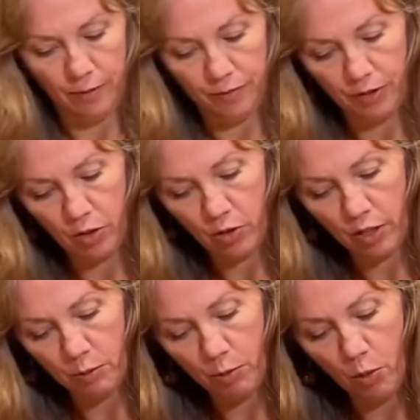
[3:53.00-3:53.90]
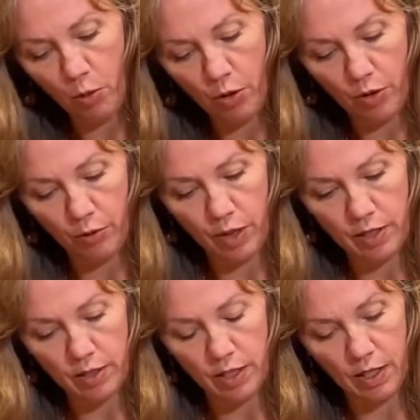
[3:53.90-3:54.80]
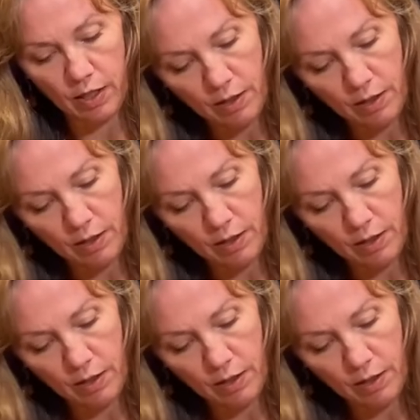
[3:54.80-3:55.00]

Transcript: You're going to pour the rest in.